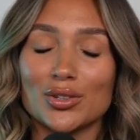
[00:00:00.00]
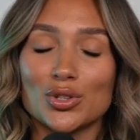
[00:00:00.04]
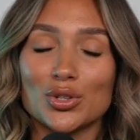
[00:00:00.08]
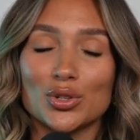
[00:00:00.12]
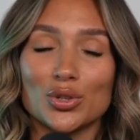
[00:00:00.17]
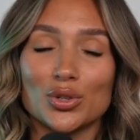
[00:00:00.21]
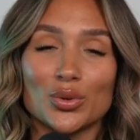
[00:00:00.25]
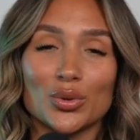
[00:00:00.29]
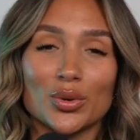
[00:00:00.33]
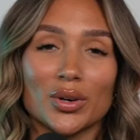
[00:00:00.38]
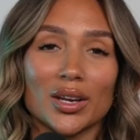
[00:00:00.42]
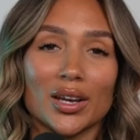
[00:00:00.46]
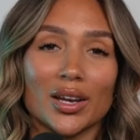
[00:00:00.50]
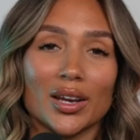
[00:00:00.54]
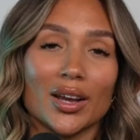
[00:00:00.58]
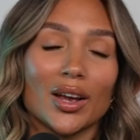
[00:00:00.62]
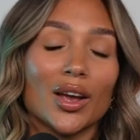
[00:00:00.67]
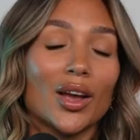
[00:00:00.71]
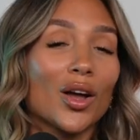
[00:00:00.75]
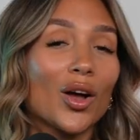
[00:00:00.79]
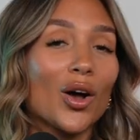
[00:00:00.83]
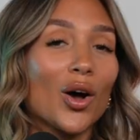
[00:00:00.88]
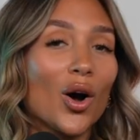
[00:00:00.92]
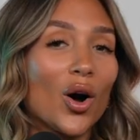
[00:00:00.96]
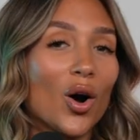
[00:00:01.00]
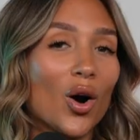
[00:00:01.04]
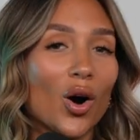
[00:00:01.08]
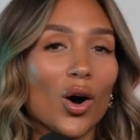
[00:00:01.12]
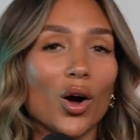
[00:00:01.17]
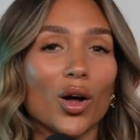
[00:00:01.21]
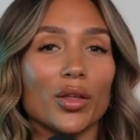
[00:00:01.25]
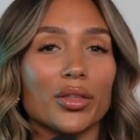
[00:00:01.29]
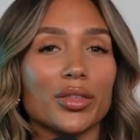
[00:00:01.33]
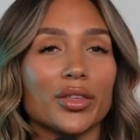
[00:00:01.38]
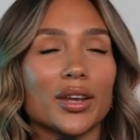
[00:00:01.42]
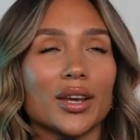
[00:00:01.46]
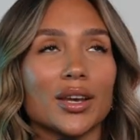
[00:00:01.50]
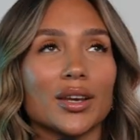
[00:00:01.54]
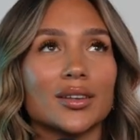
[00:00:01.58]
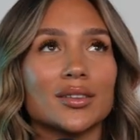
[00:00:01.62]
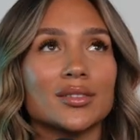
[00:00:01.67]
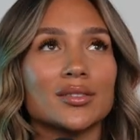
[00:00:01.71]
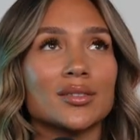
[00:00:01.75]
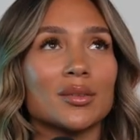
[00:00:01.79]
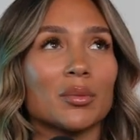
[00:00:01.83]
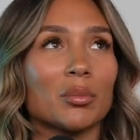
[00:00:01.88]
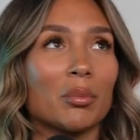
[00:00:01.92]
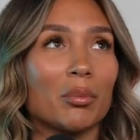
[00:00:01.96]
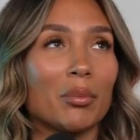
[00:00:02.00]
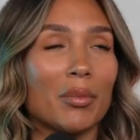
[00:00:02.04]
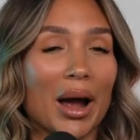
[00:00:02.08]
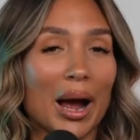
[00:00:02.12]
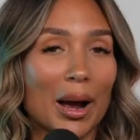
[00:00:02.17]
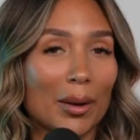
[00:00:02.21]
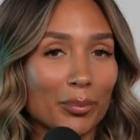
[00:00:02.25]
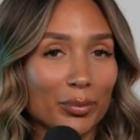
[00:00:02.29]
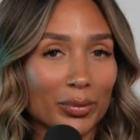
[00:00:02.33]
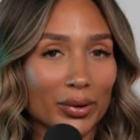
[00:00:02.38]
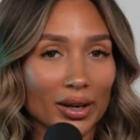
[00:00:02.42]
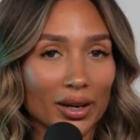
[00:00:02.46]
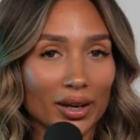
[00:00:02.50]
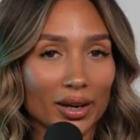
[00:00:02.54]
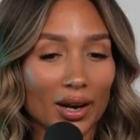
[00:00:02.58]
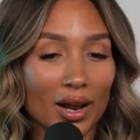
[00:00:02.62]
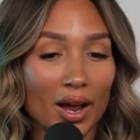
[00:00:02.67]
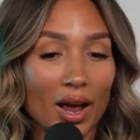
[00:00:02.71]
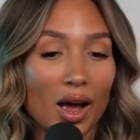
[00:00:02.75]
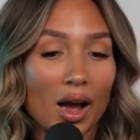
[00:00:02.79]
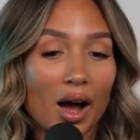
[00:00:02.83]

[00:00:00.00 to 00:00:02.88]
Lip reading: doing all things mapping.